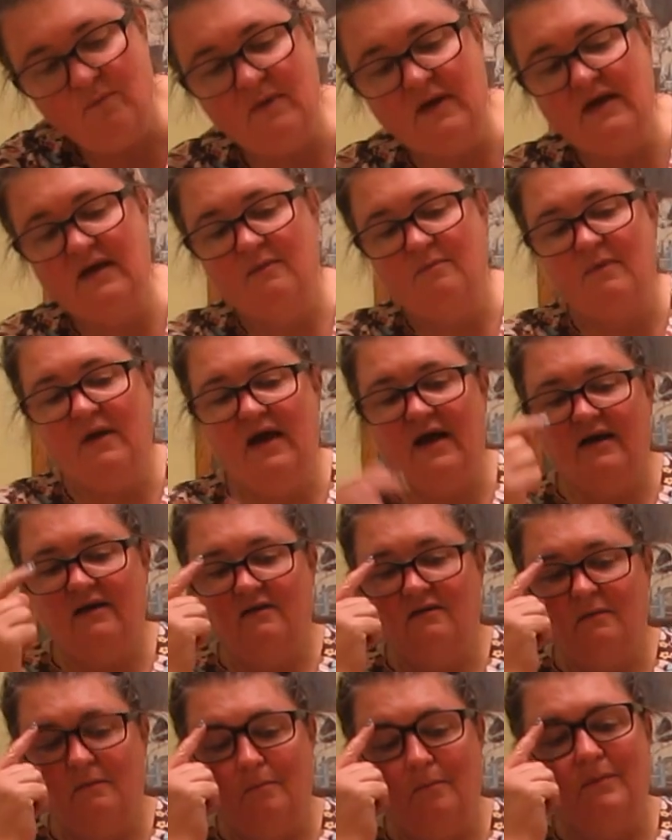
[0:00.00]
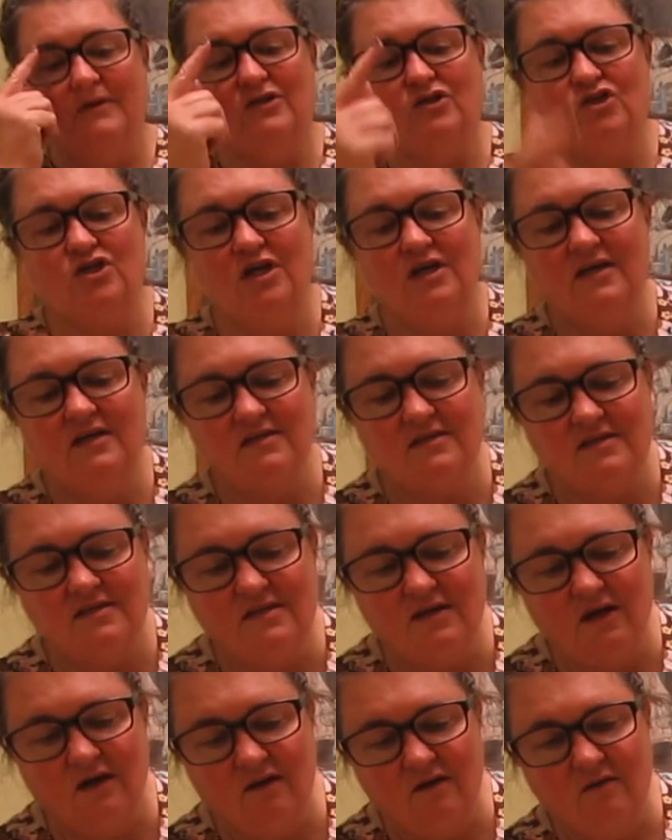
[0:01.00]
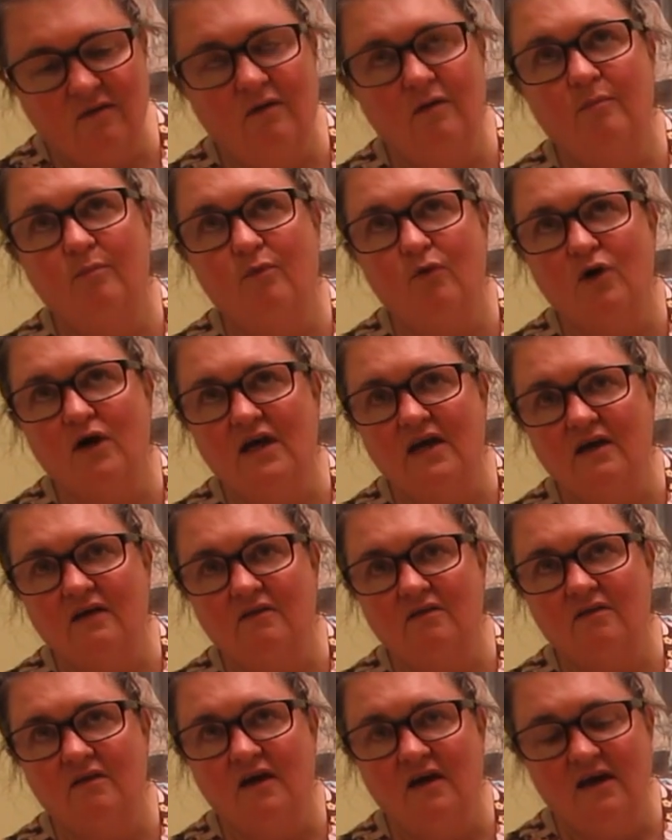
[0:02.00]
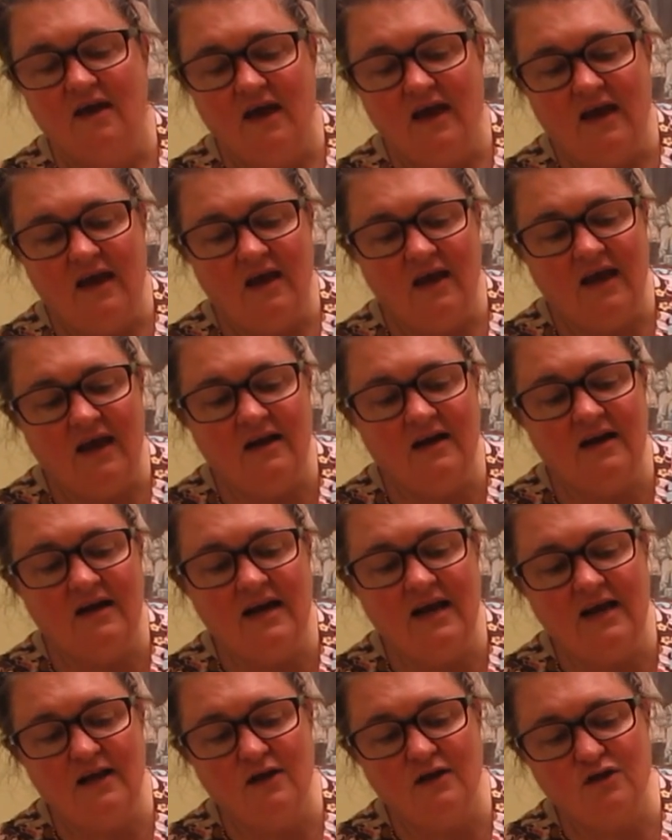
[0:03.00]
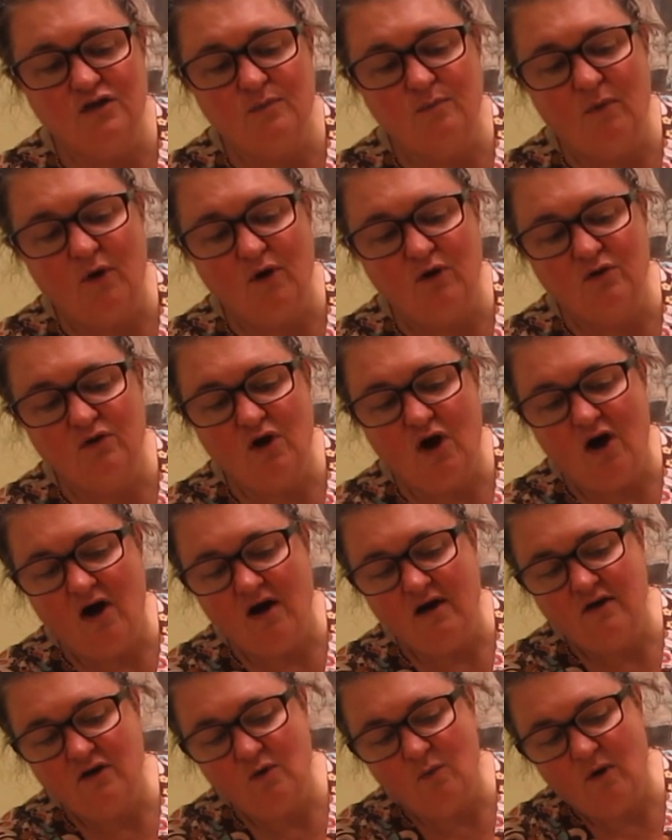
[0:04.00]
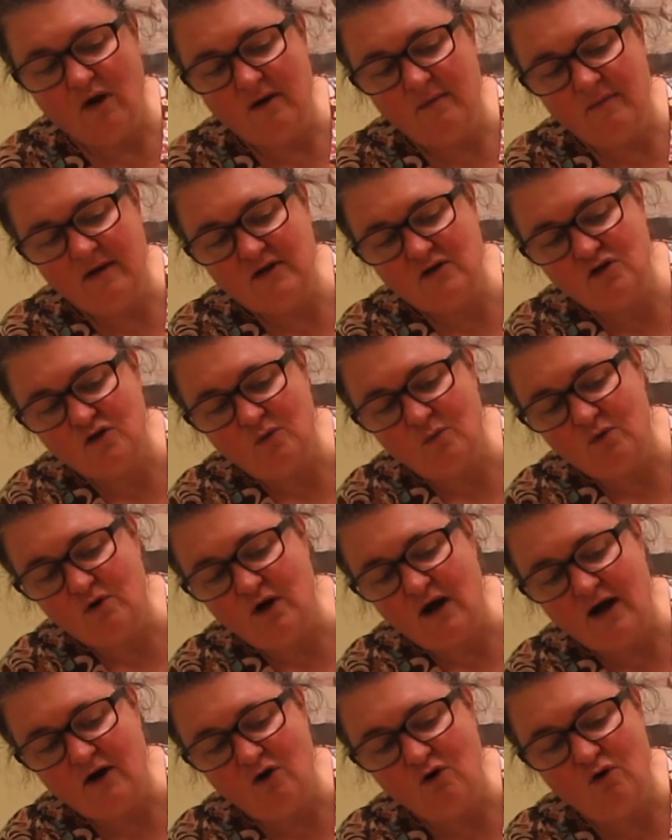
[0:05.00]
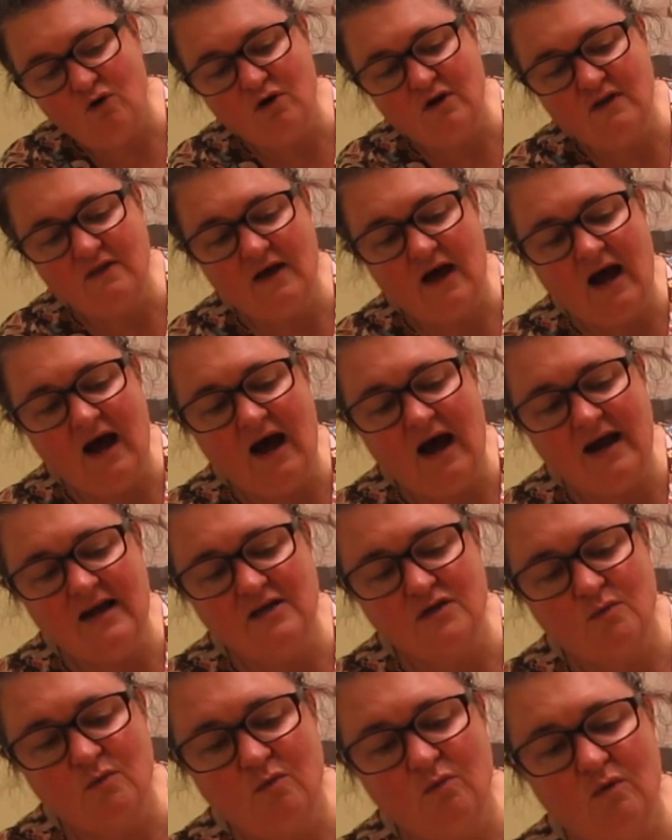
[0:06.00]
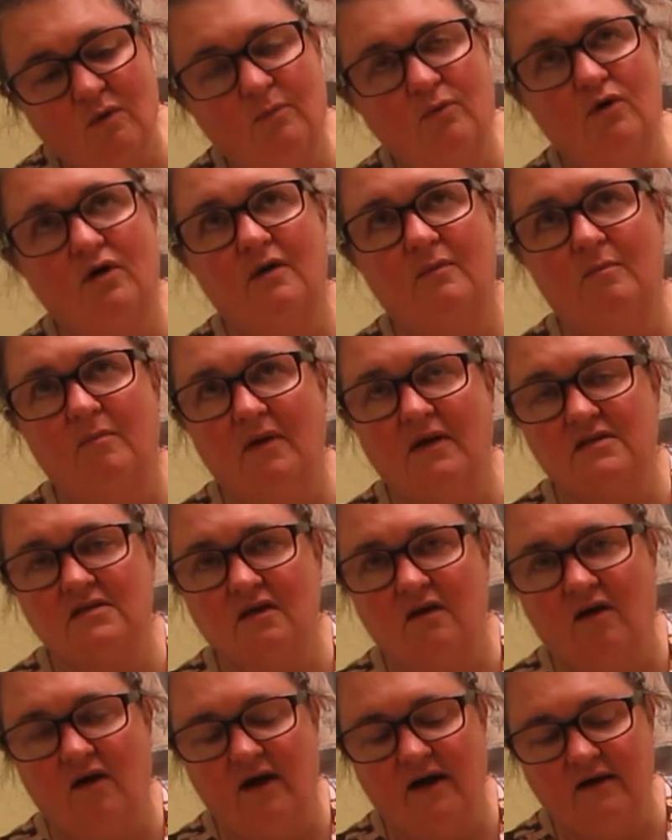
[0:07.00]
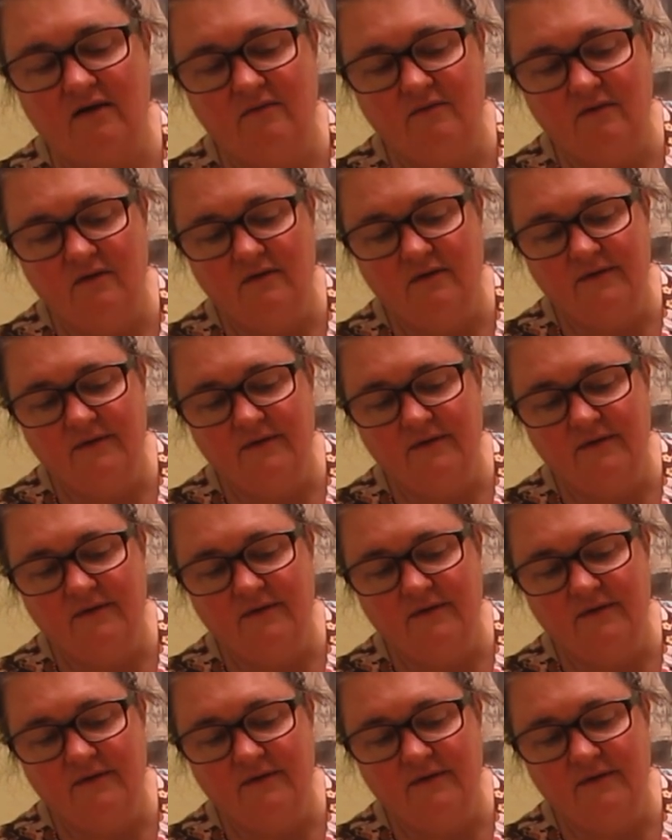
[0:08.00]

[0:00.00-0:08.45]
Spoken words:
being bit, but she can still breathe. In an English Bulldog, you want to make sure we're not hurting the eyes when we put a muzzle on.